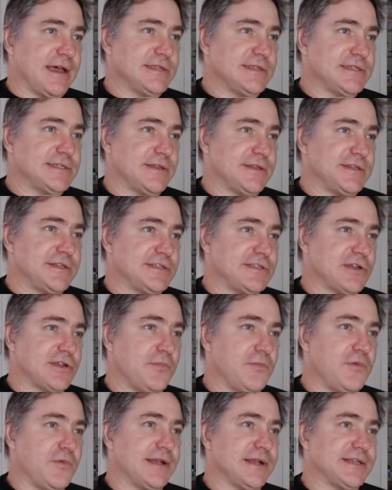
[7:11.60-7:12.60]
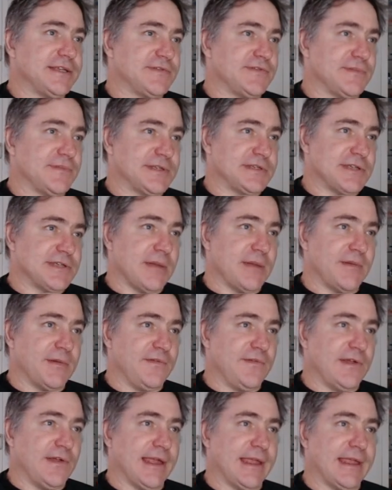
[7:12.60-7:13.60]
So this top one is from the time
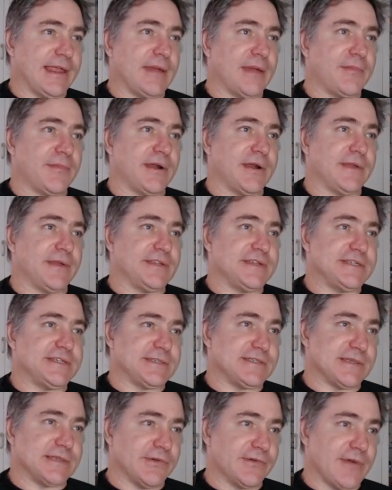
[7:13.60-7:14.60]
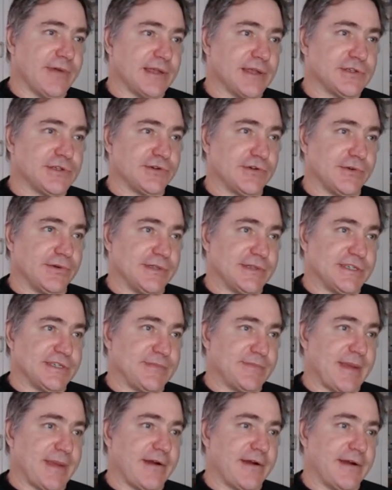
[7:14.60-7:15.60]
of flight camera and this is the ground truth
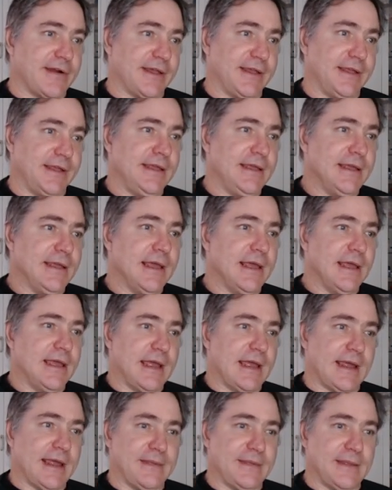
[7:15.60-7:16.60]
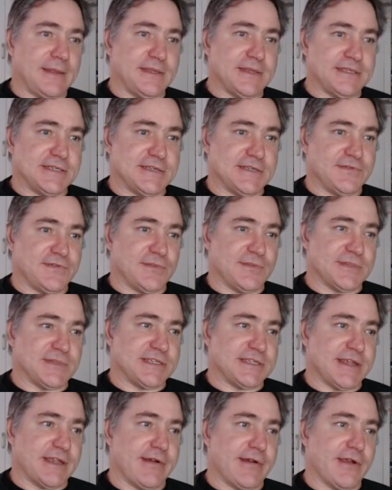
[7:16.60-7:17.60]
disparity, and then this is from the
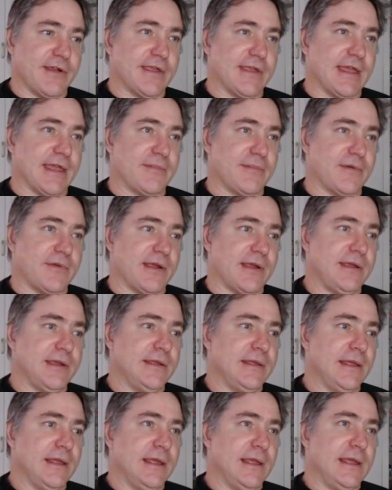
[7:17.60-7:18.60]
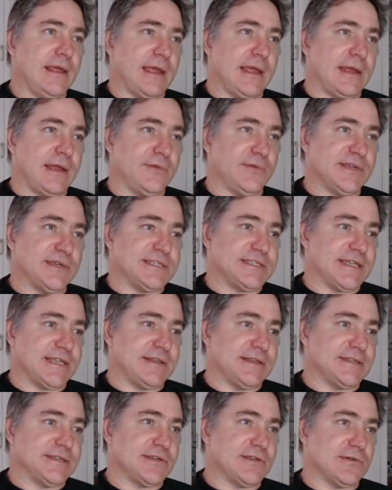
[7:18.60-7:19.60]
stereo camera, and we
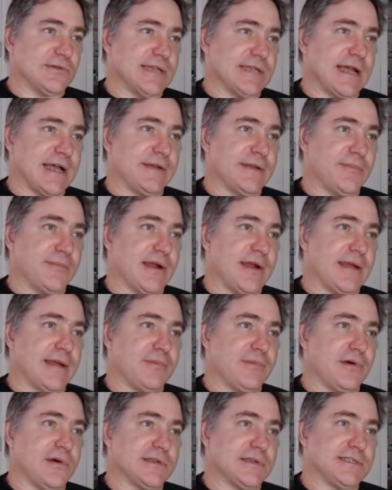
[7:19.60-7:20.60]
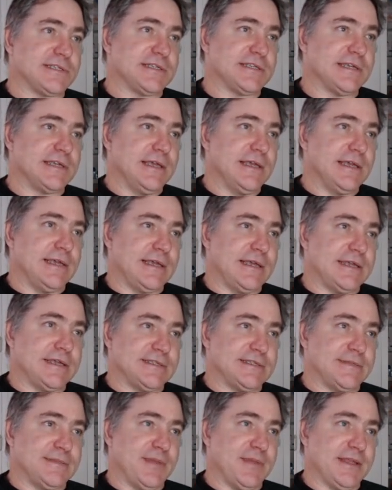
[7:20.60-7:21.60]
see the Sultana brown box
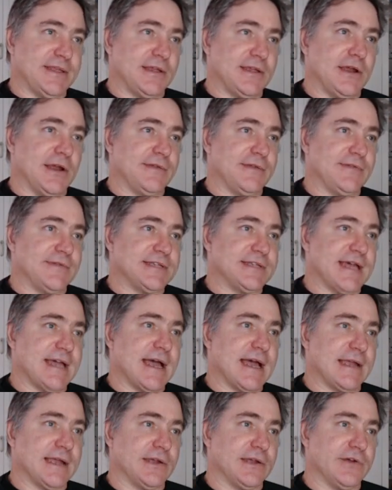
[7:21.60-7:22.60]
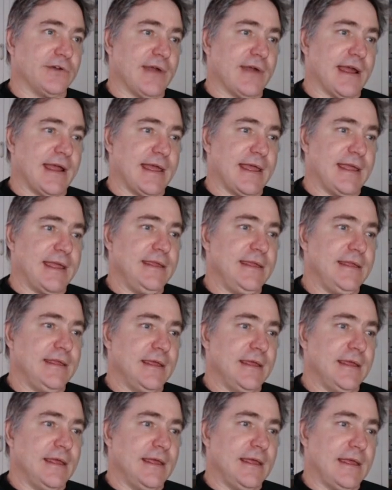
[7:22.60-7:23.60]
is a bit kind of a darker grey
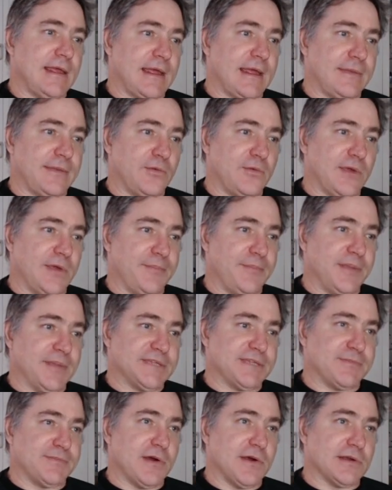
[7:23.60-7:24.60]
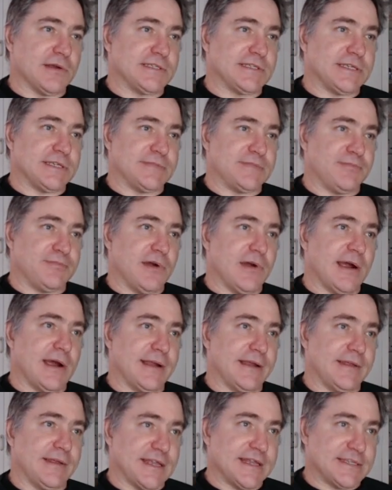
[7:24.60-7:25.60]
and the Weet-Bix box is
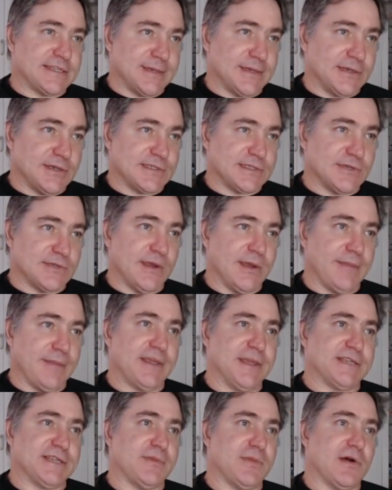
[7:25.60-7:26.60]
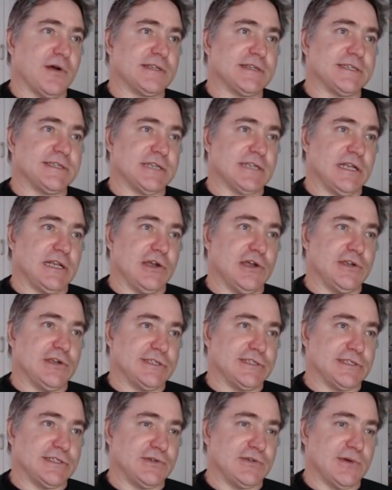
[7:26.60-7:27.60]
brighter. That's because the Weet-Bix box is
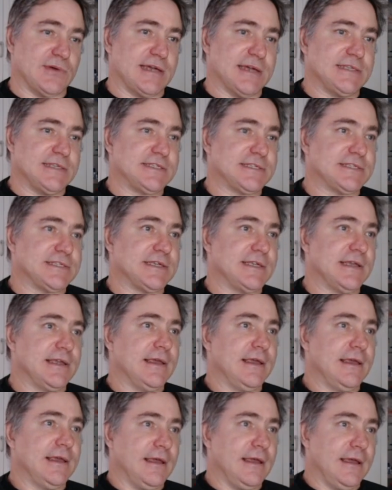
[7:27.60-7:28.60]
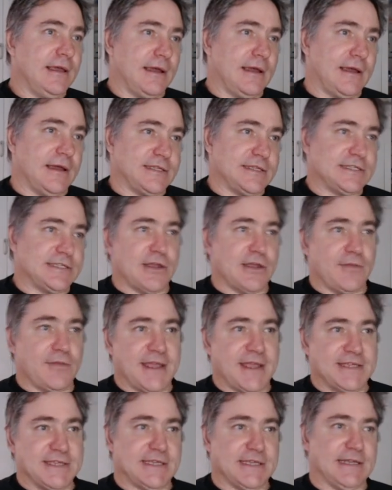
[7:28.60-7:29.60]
closer to us. So
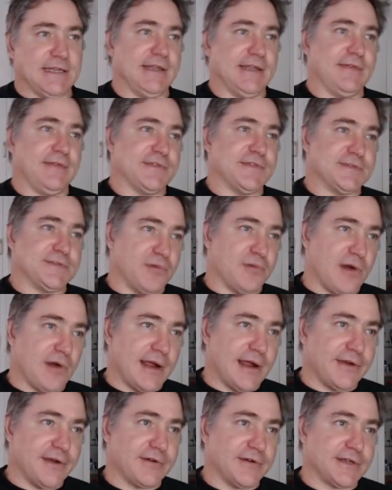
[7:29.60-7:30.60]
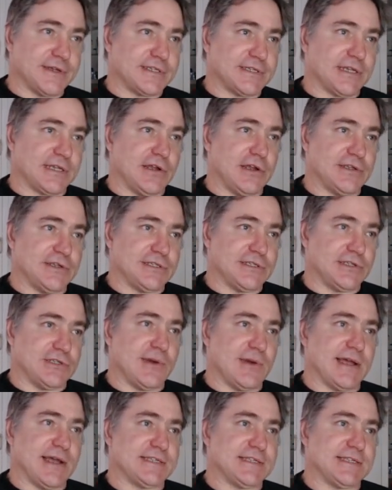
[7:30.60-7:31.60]
basically if it's brighter it's closer
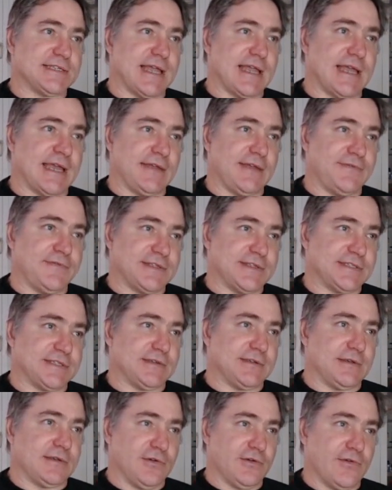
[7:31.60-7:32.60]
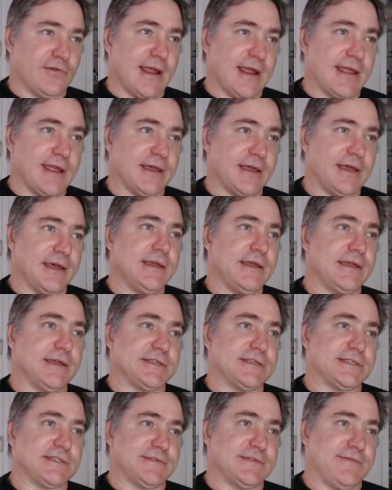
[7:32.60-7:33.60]
to us, and if it's greyer
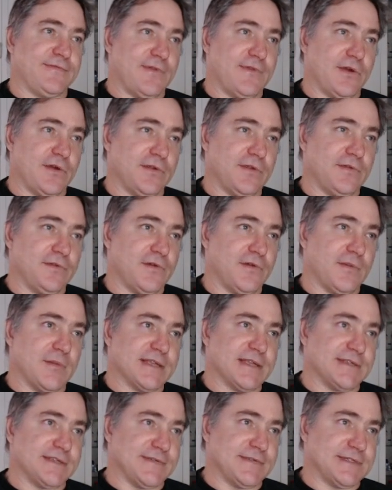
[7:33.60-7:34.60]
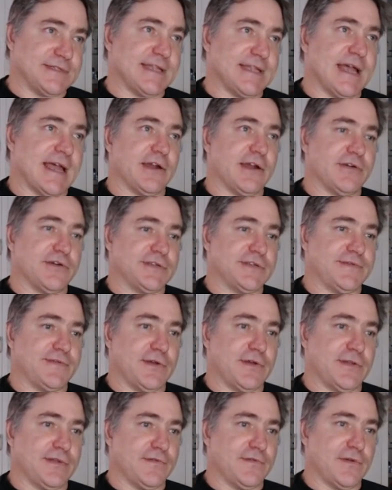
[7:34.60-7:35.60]
it's further from us. If it's darker it's
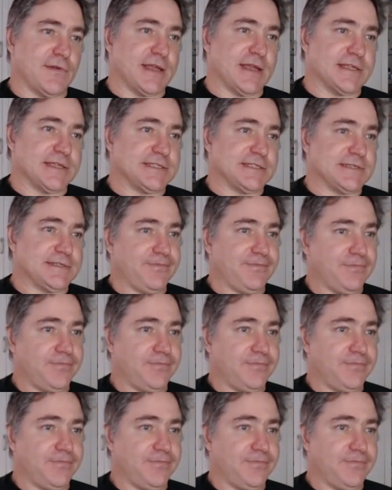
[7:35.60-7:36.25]
further from us.